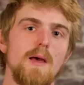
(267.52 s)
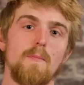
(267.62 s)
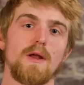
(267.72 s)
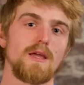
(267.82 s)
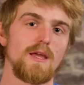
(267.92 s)

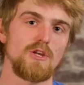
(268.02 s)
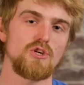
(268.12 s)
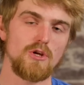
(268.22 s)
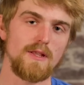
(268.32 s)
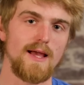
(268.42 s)
but it
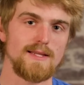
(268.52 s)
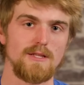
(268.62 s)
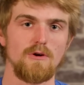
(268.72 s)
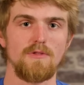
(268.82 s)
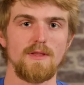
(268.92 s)
should last
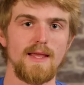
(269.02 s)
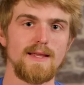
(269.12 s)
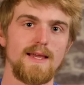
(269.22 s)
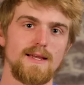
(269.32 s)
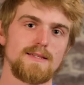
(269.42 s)
longer than
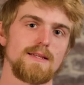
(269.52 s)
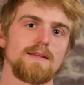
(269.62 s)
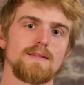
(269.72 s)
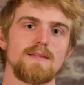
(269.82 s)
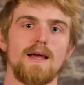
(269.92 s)
latex
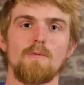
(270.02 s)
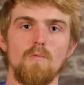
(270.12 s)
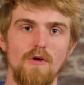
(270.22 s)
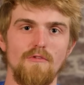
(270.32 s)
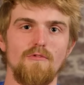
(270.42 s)
sealants
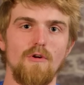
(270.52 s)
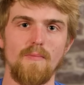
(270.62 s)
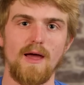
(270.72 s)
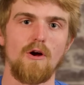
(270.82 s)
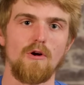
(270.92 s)
and won't
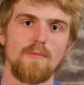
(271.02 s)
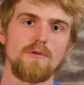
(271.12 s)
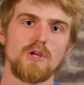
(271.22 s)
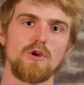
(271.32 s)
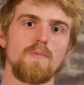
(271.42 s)
form that
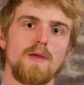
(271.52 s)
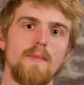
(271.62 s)
horrible goopy